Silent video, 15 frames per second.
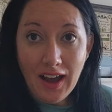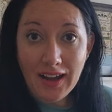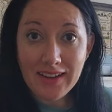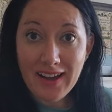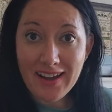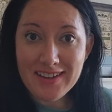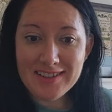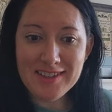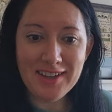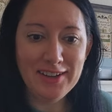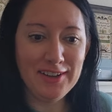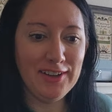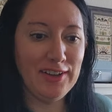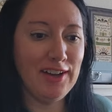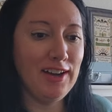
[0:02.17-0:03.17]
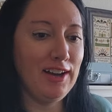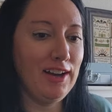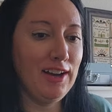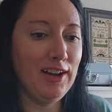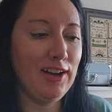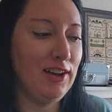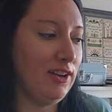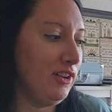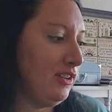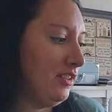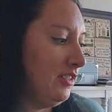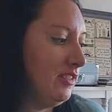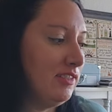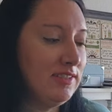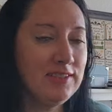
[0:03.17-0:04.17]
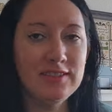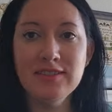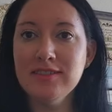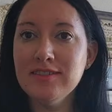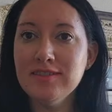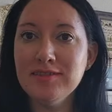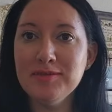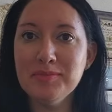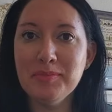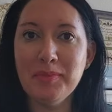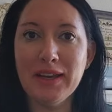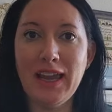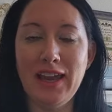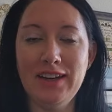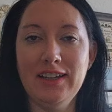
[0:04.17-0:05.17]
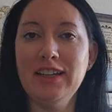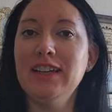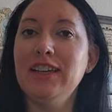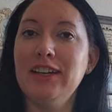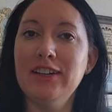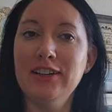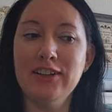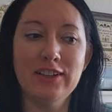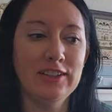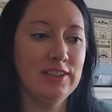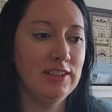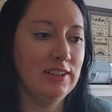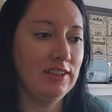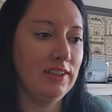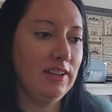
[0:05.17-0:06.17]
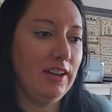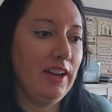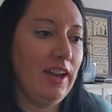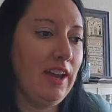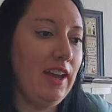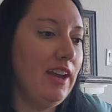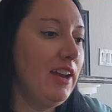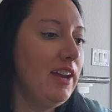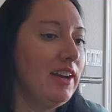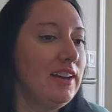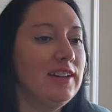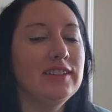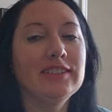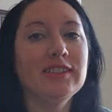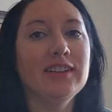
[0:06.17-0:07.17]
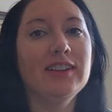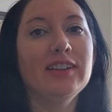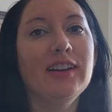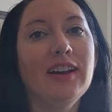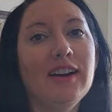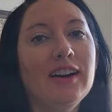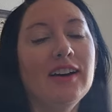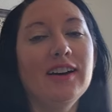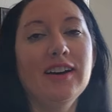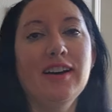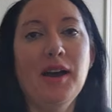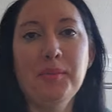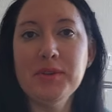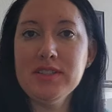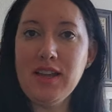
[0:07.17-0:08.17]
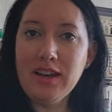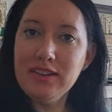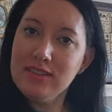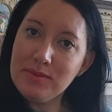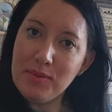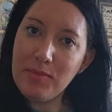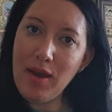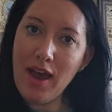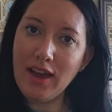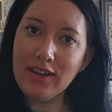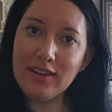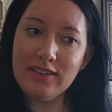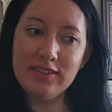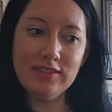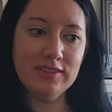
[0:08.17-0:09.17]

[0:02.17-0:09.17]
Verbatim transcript: Hi guys, uh, McKenna here, and uh, I'm excited to be back.